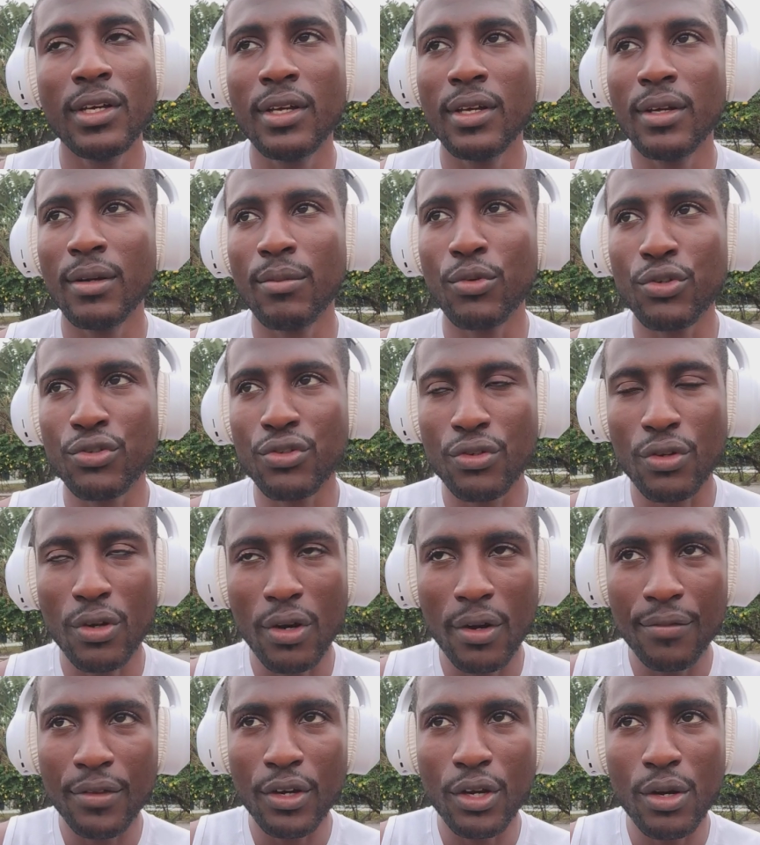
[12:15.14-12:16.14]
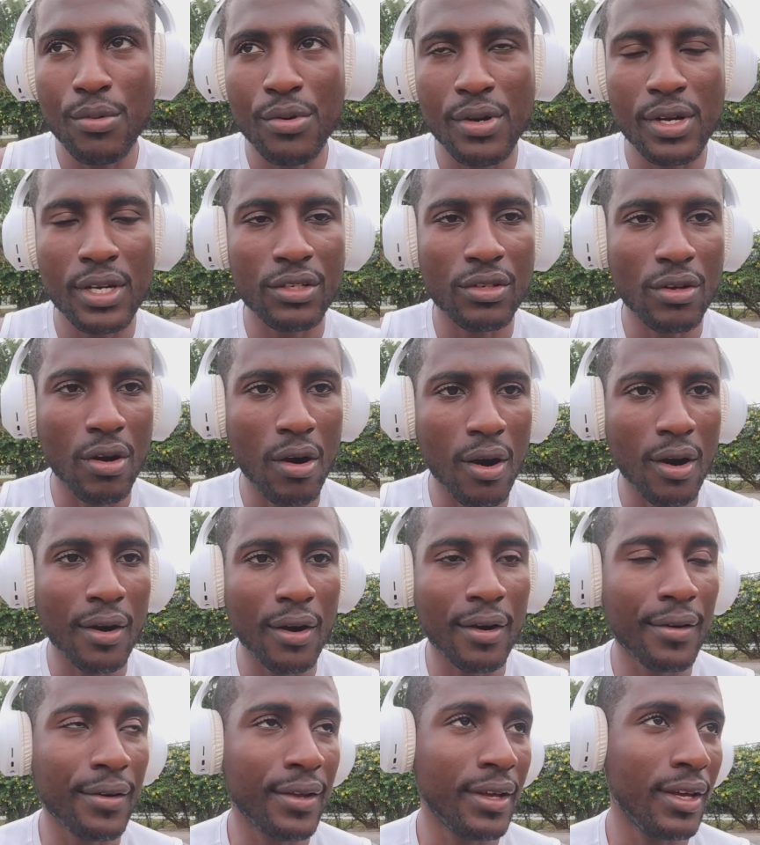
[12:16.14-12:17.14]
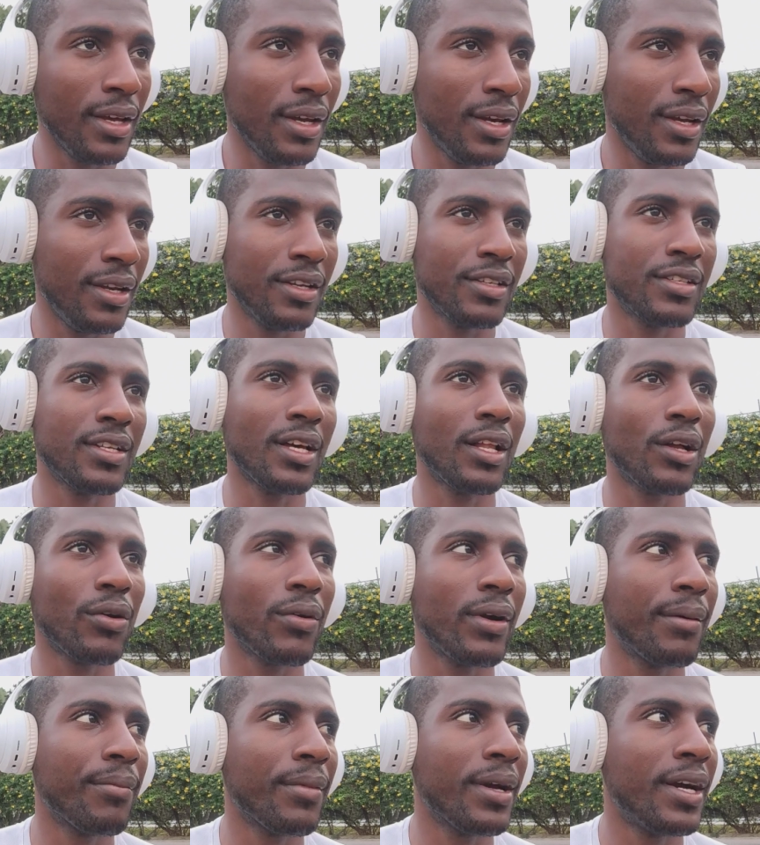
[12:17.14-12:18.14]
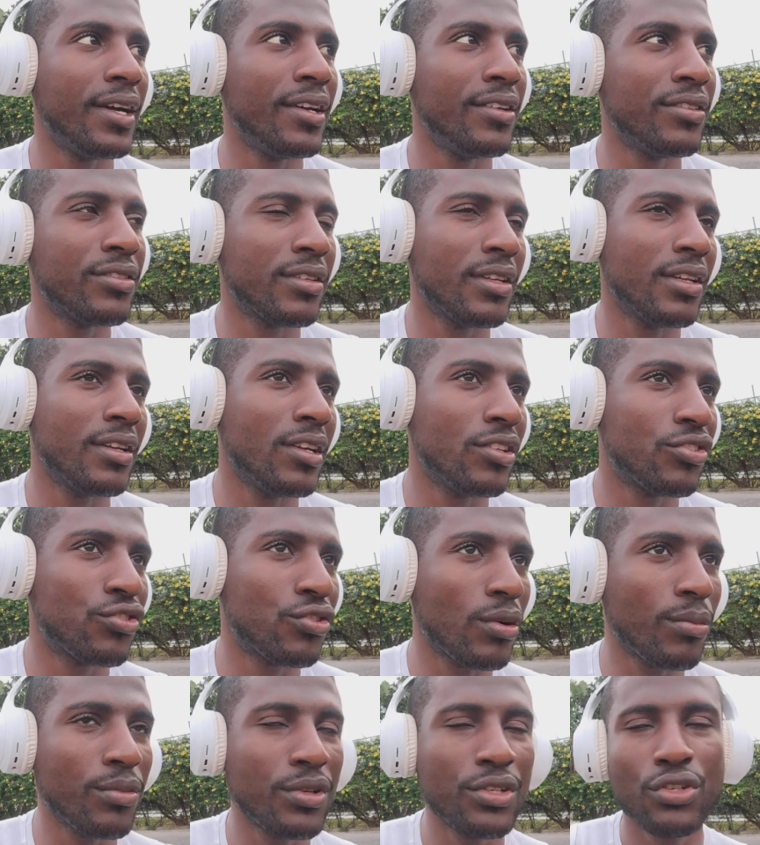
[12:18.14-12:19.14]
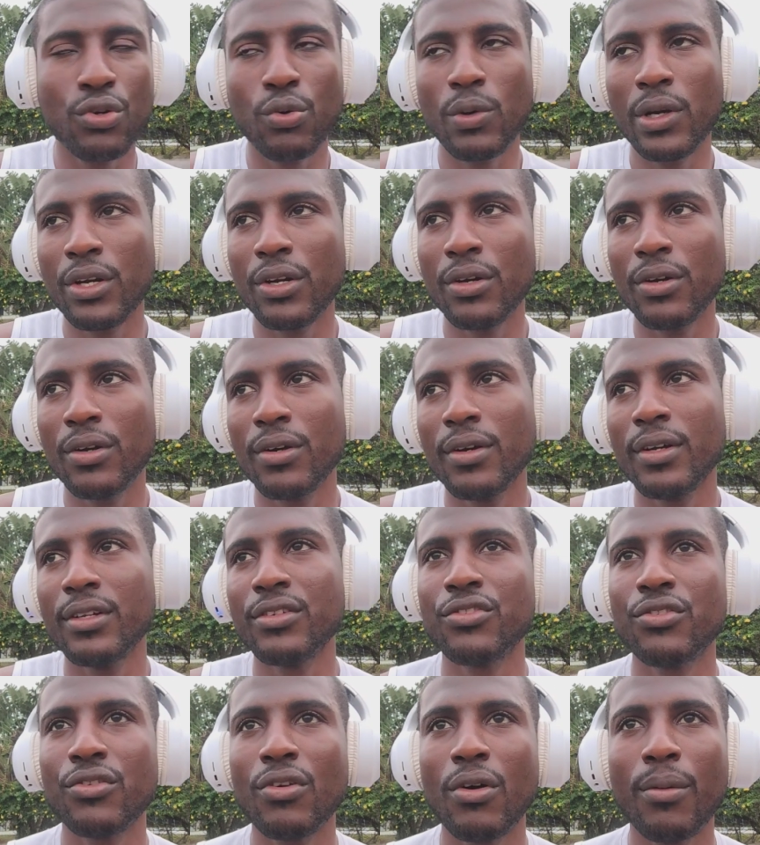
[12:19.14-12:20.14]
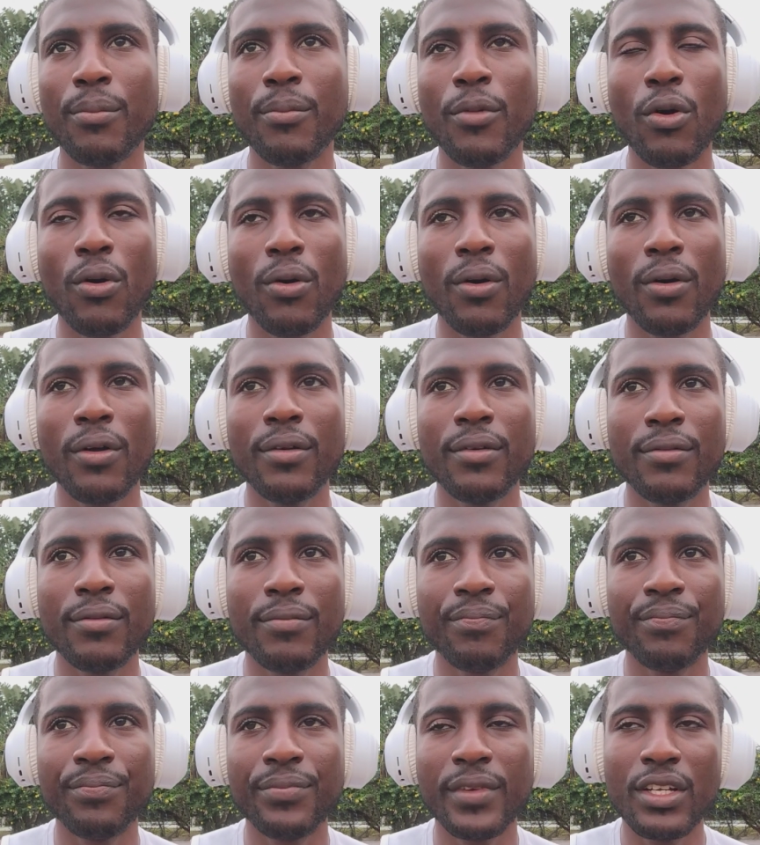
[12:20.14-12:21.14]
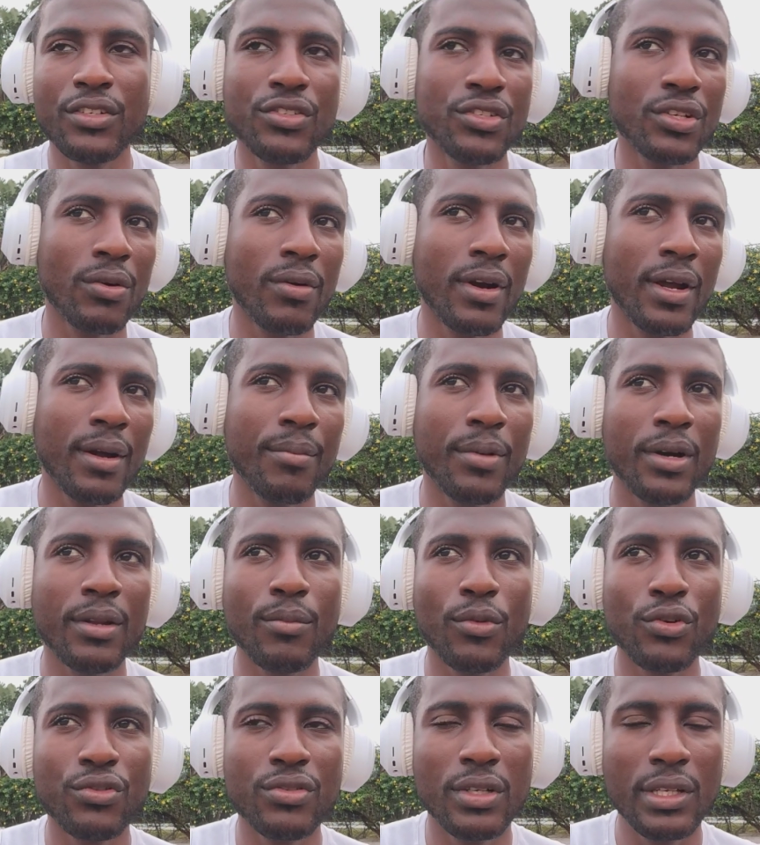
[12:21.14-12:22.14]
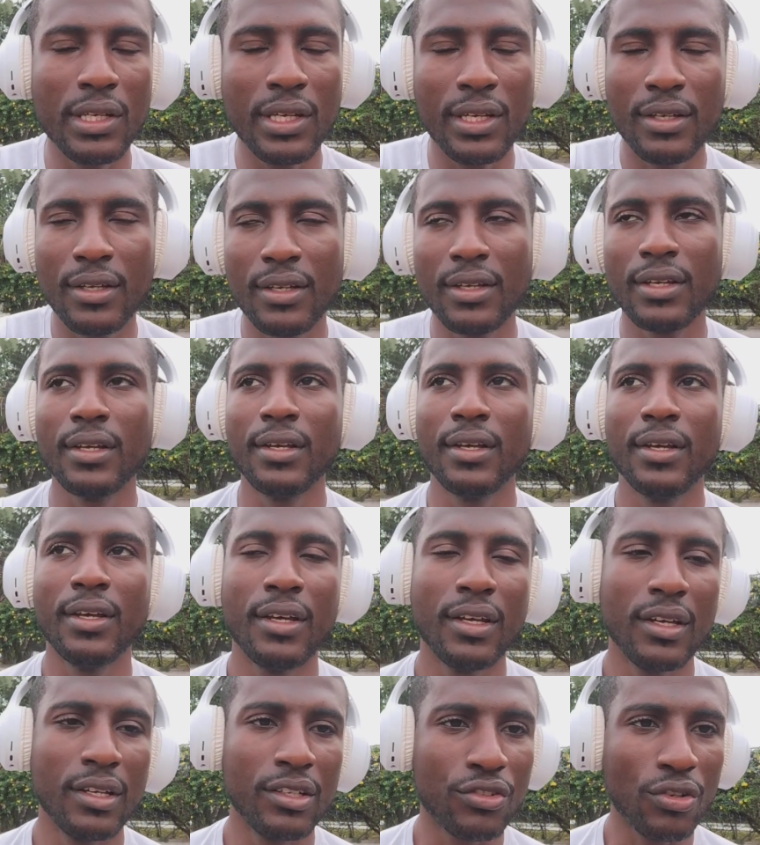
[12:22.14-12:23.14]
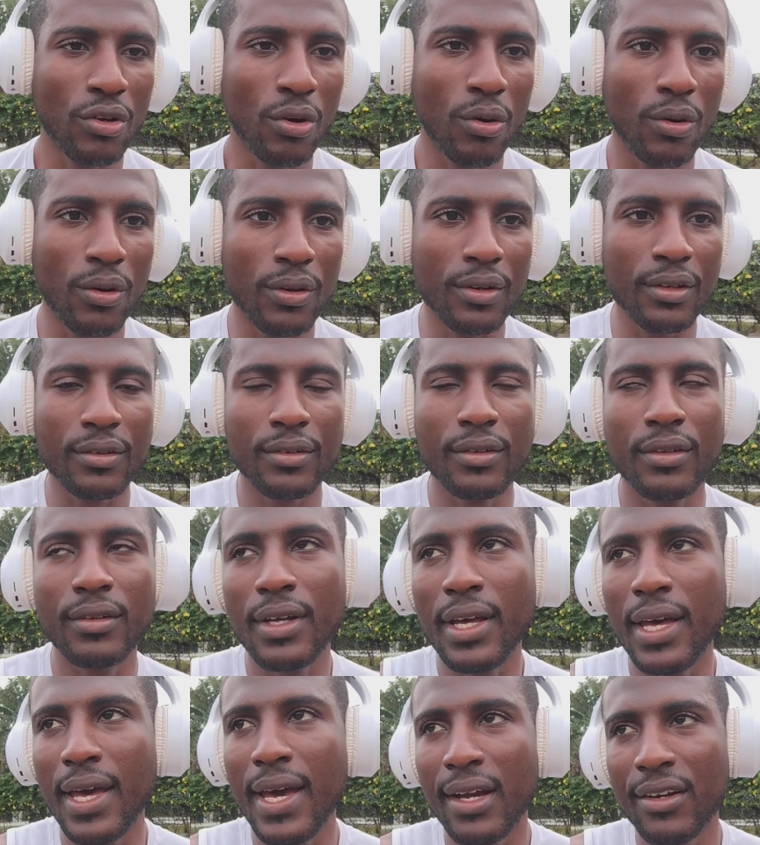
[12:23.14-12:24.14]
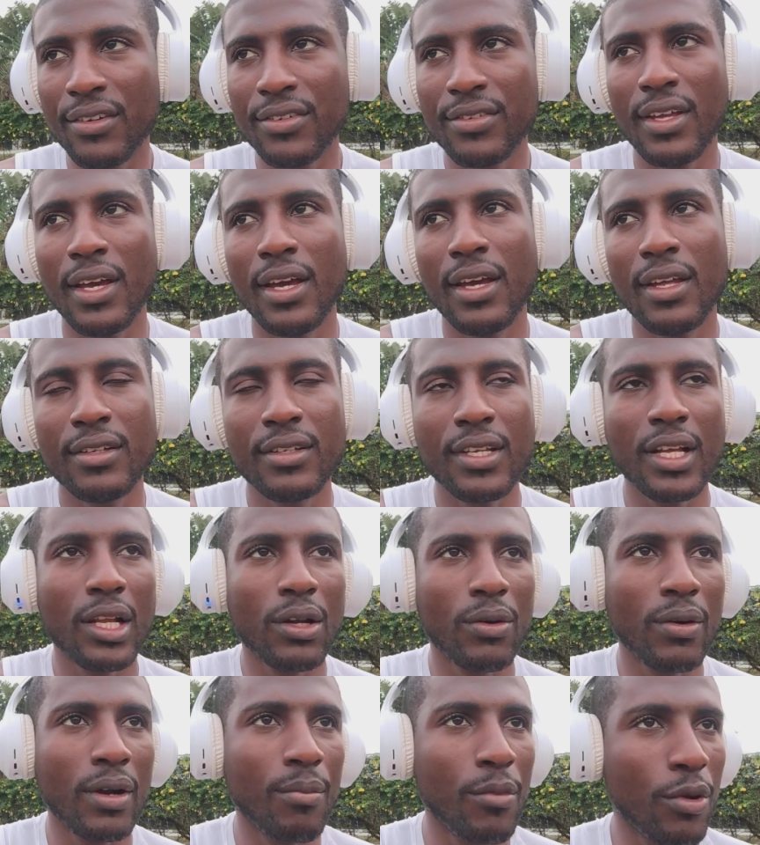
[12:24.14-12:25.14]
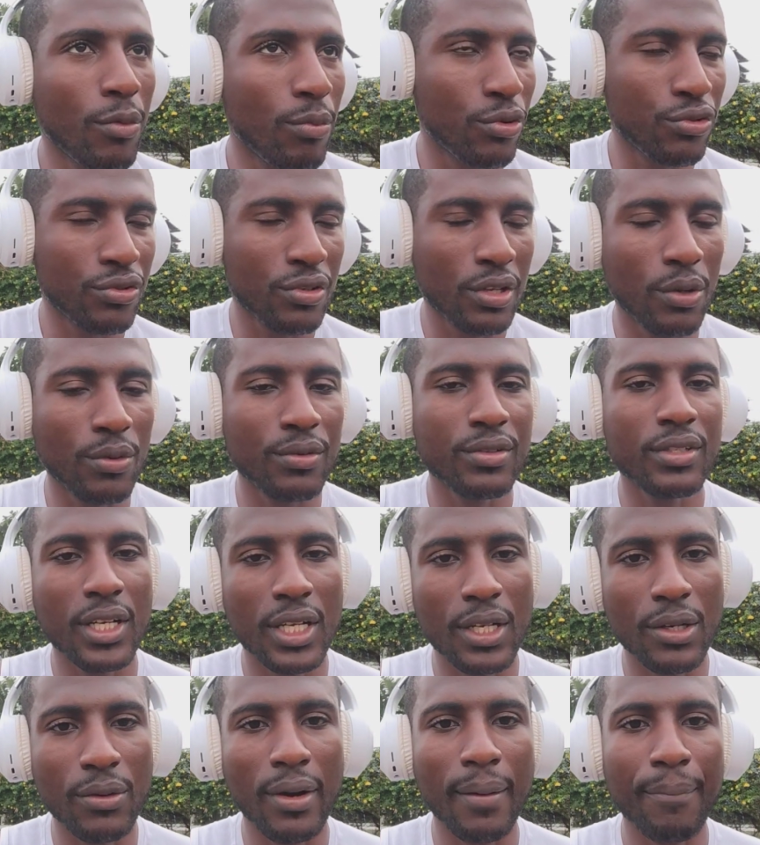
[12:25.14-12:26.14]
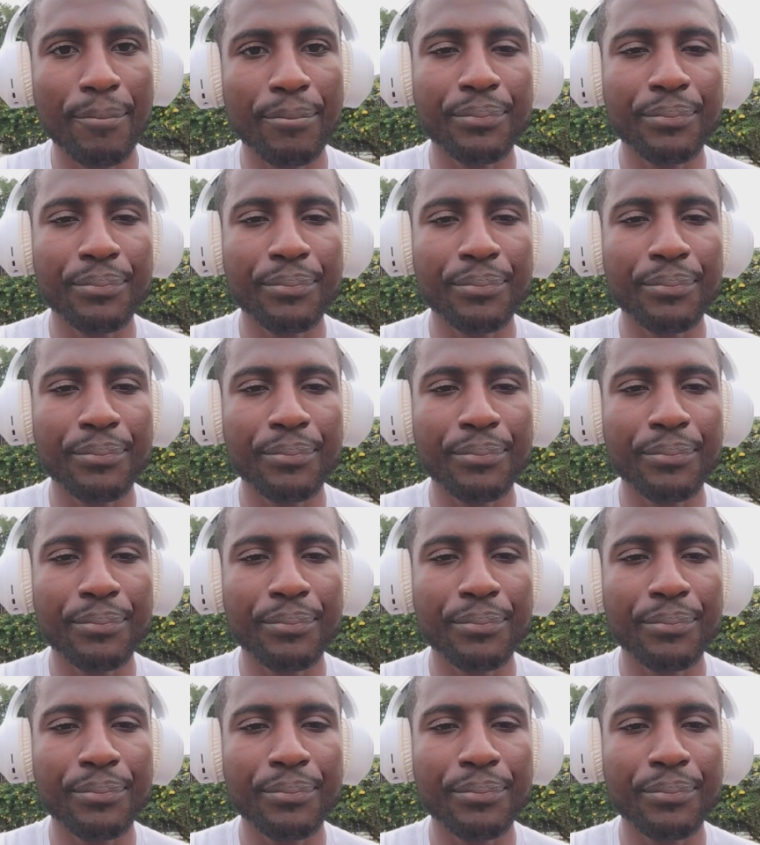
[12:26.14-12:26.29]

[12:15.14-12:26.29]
Most of the communities are in the Telegram, guys. There's some on Twitter, there's some on Instagram, but mostly it's on X and Telegram, but mostly on Telegram.